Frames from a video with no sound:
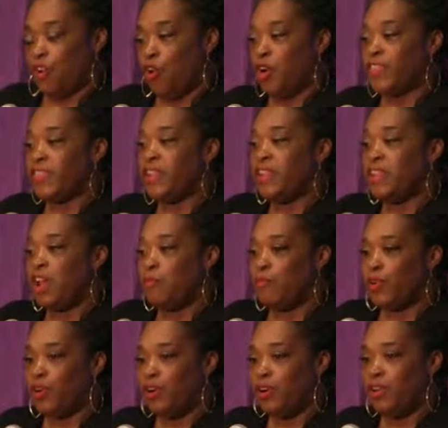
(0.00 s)
Or the
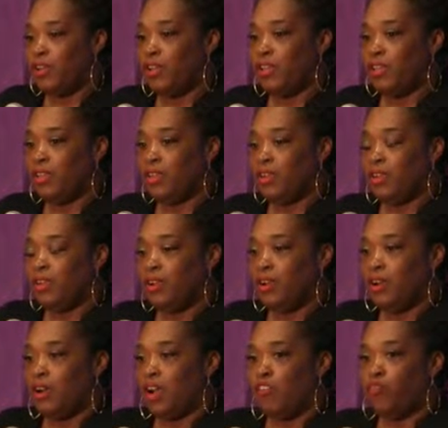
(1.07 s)
number
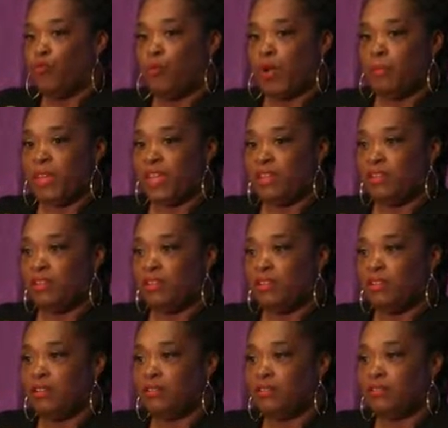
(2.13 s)
of women
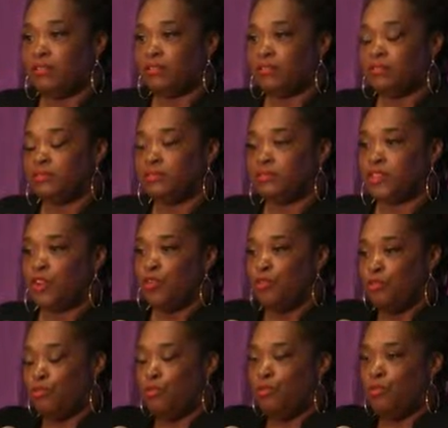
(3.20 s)

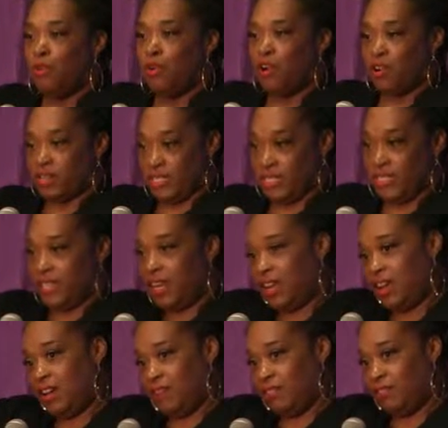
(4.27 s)
who are
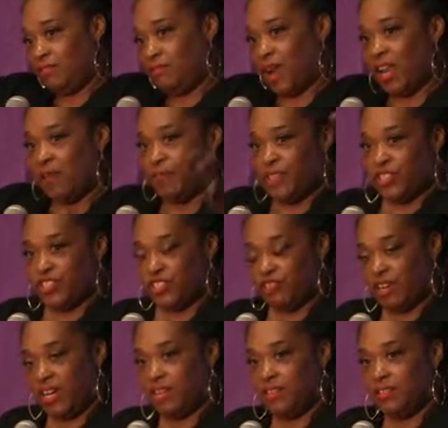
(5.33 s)
sitting right up the
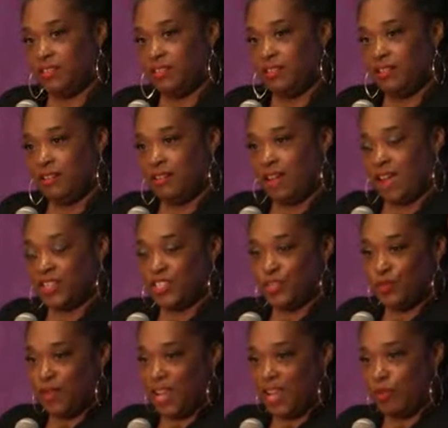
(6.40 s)
street at
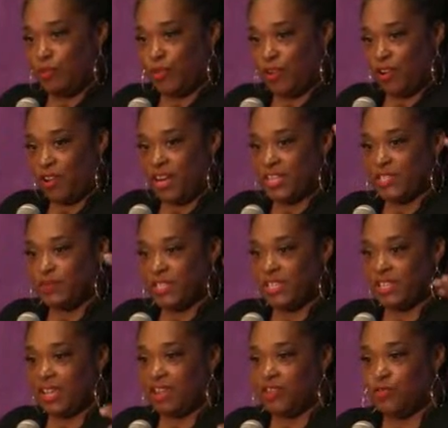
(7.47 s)
Tulane and Broad, as we
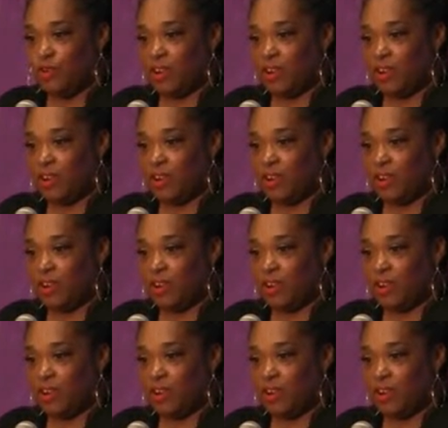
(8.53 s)
say in New